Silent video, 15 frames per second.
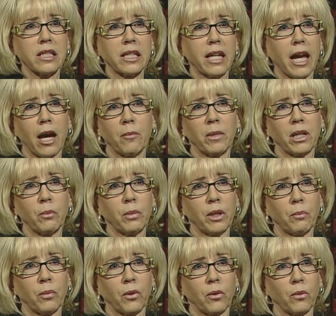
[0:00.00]
see how many
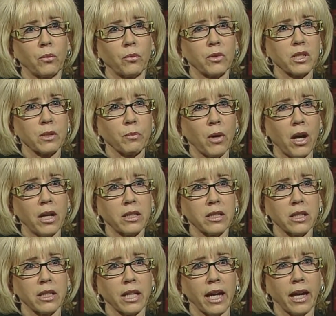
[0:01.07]
people
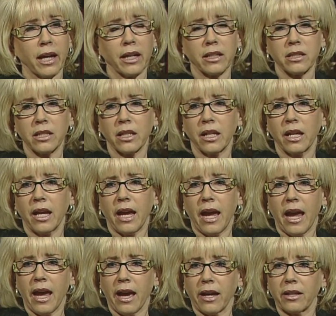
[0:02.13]
respond to that
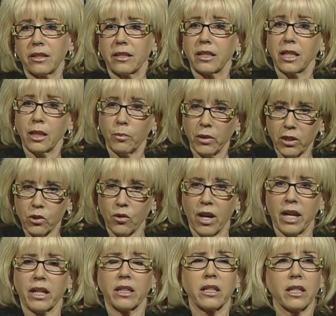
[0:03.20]
and keeping
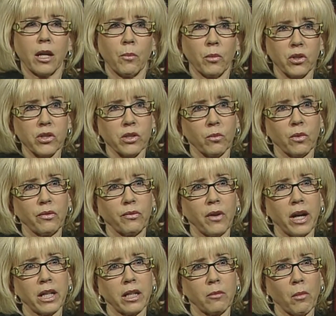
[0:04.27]
track of the numbers and
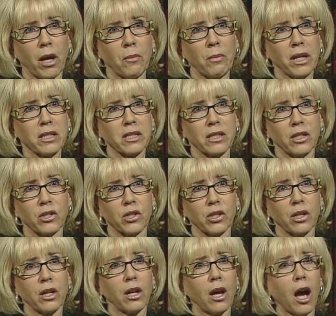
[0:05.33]
refining my
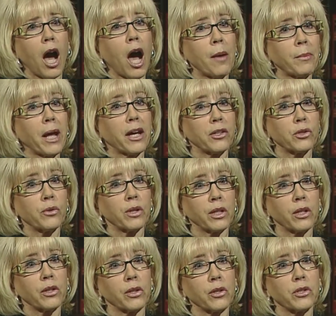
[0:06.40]
message, I'm not
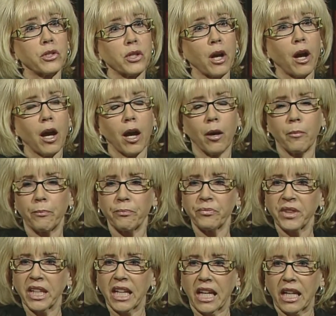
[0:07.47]
doing a good job.
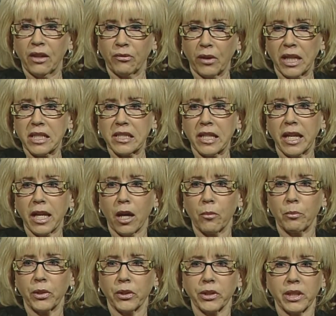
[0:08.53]
If I say
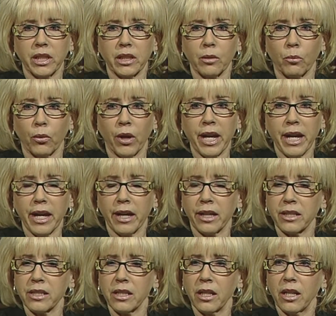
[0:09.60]
I'm building the
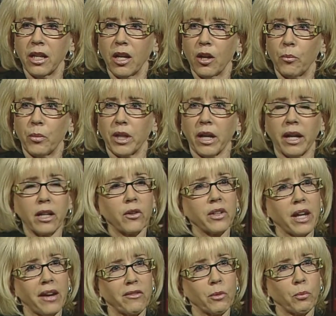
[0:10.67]
brand, but I
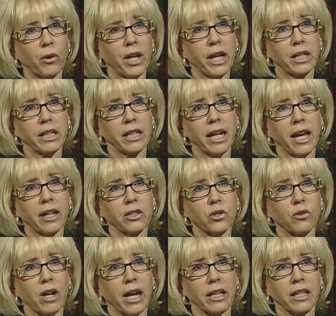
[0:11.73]
don't have a brand and ad
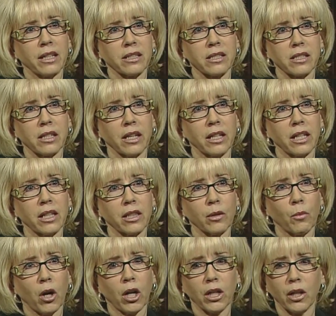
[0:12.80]
tracking study in
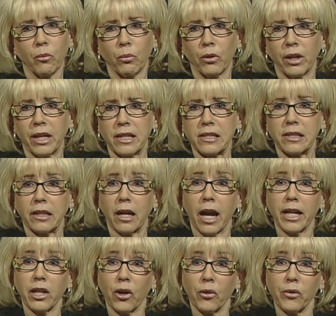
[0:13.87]
the marketplace, and
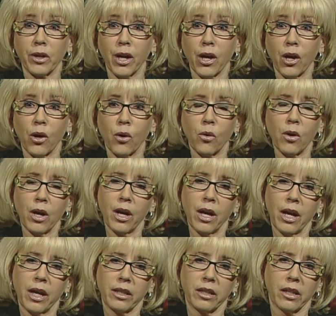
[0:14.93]
I don't know
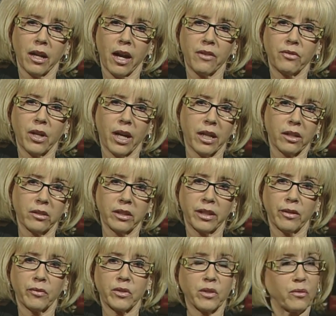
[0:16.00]
that I've got a
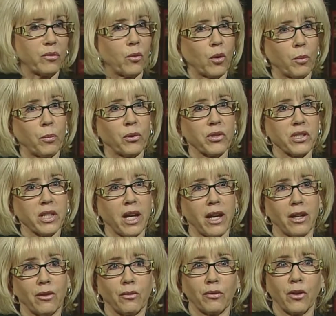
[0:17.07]
lift of
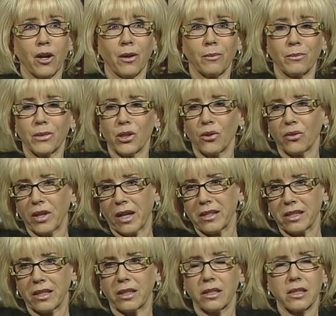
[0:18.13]
4% from
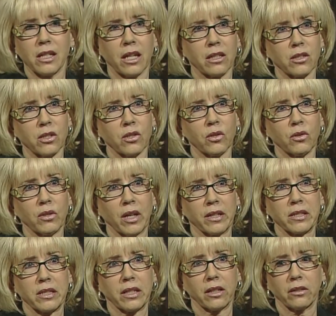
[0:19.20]
2010 to
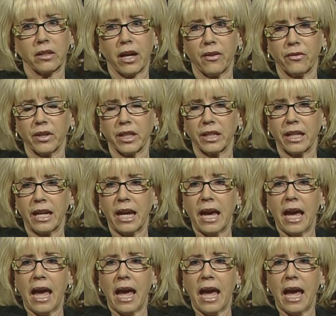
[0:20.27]
2011.